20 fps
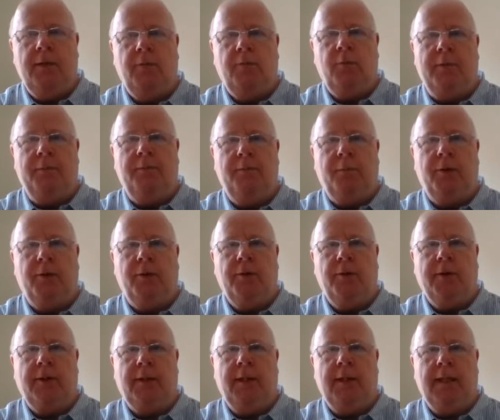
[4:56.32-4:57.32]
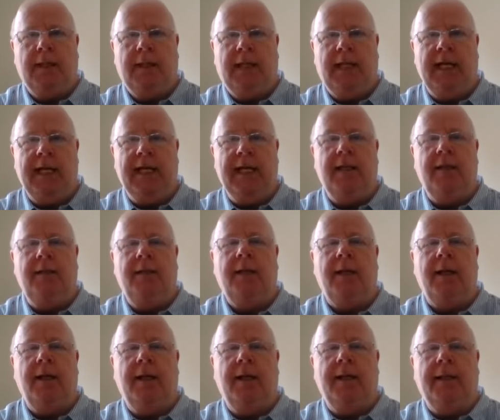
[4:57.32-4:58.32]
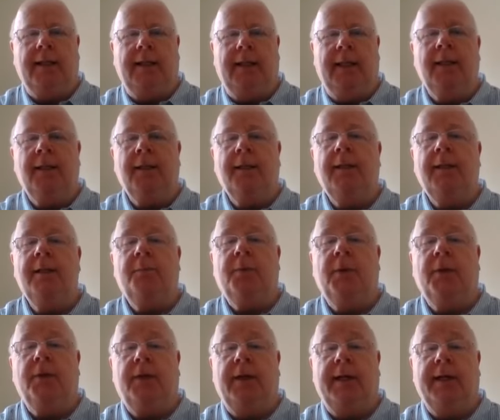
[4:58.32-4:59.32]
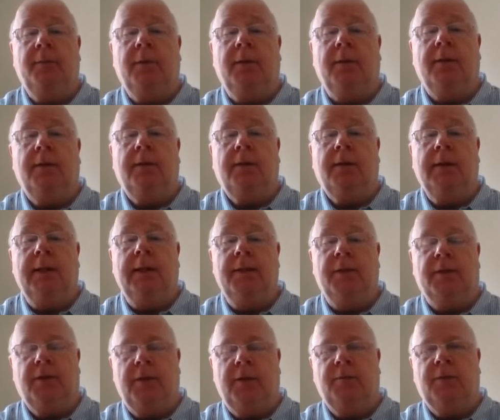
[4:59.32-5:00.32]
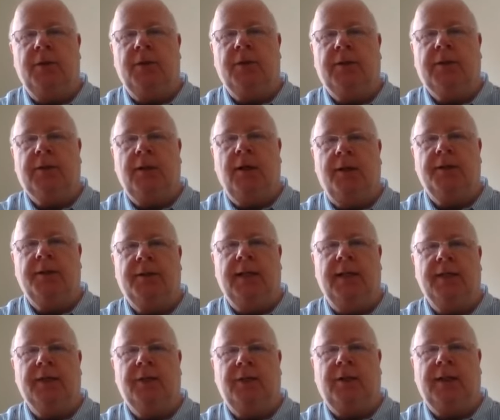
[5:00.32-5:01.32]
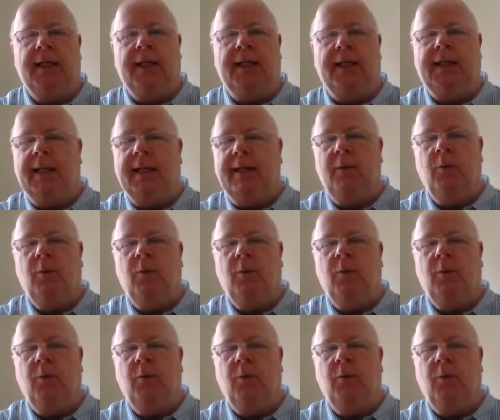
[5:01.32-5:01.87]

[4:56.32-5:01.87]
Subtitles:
When Cain killed his brother Abel, in the scriptures, God says to Cain, Cain,